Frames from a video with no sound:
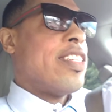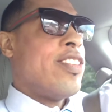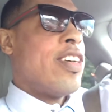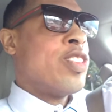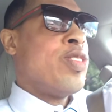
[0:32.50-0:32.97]

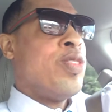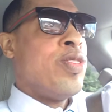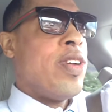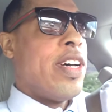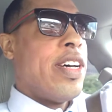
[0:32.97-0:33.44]
talked
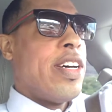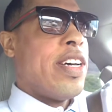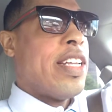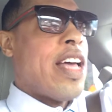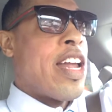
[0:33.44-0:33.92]
to
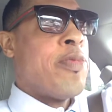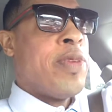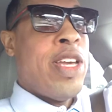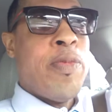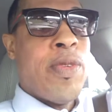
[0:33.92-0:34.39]
uh, a lot of
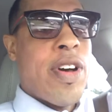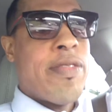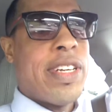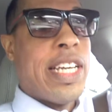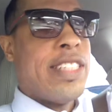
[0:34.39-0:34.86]
people.
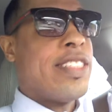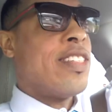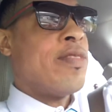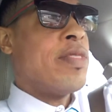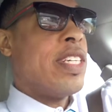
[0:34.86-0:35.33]
I've been getting
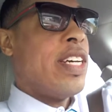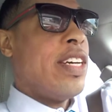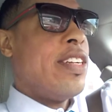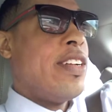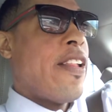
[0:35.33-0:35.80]
some
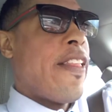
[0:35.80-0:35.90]
good